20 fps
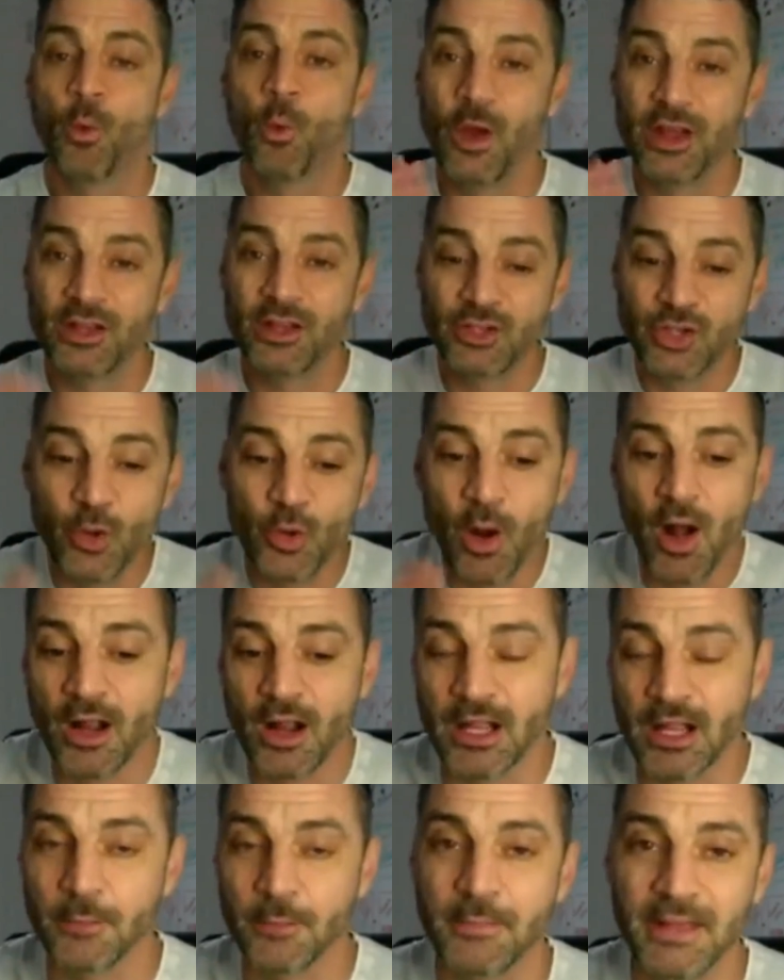When you
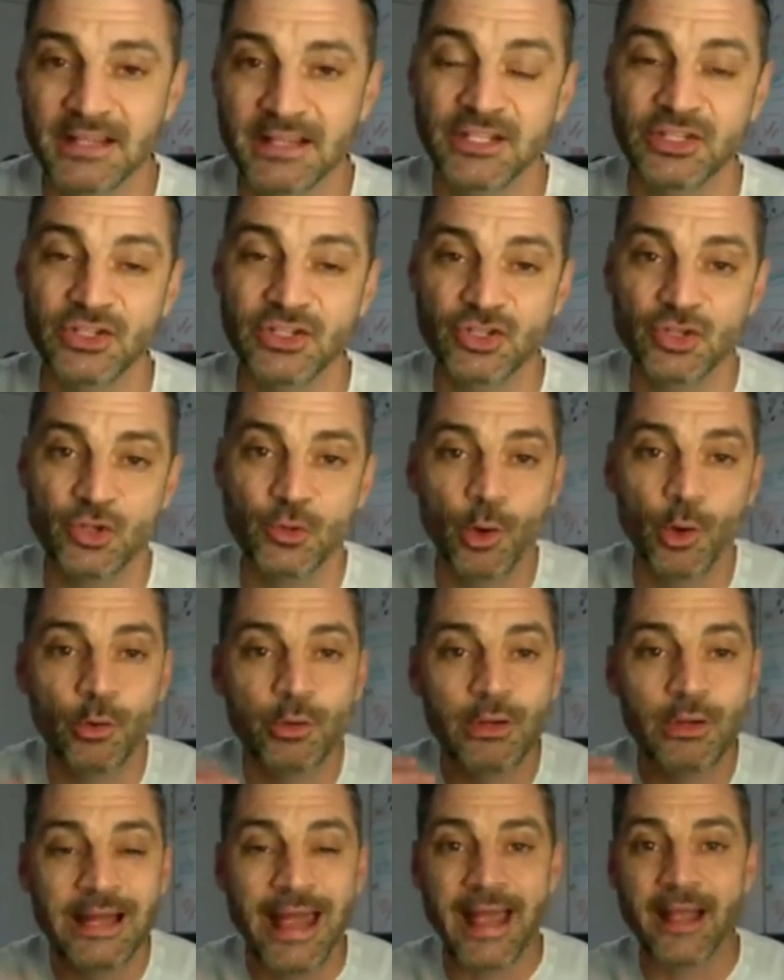are committed, you
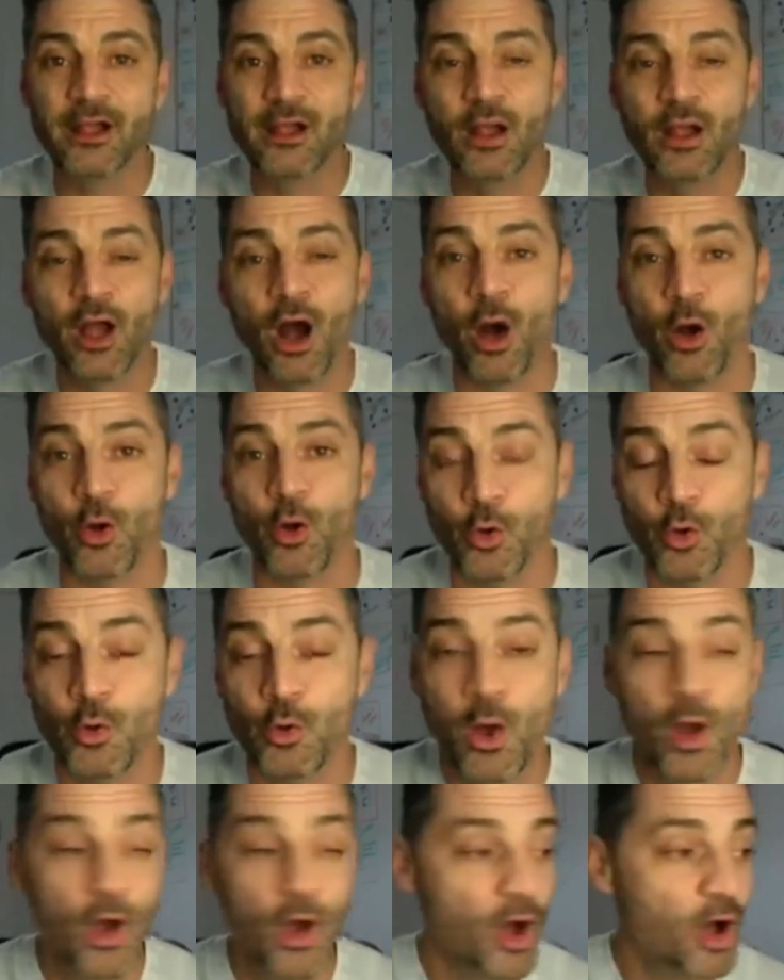will let
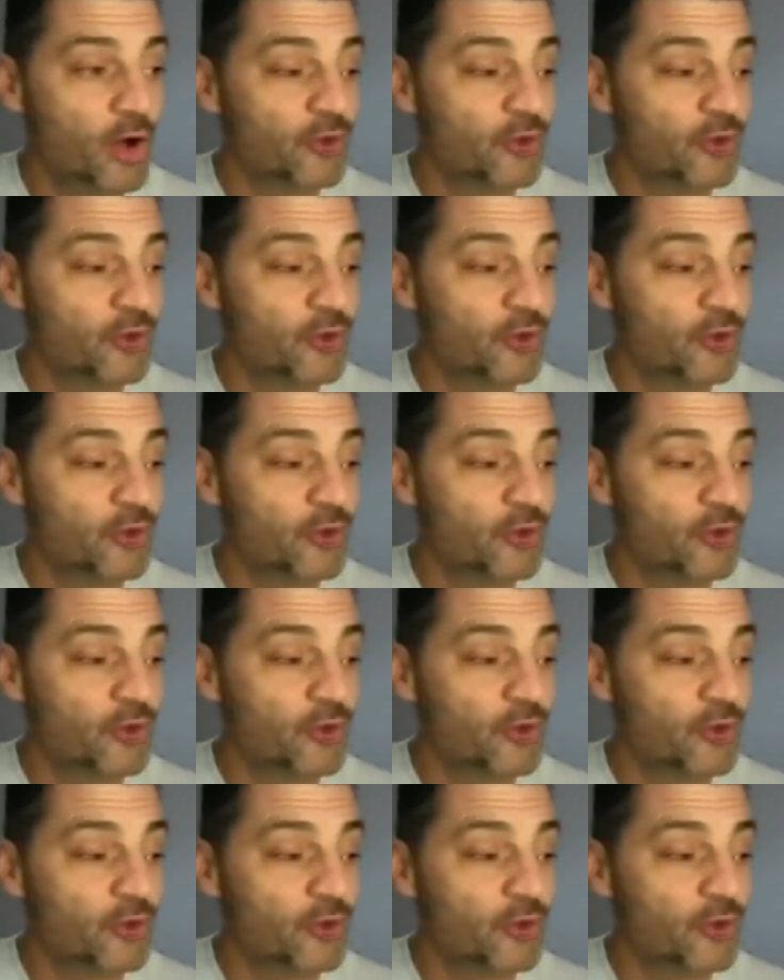go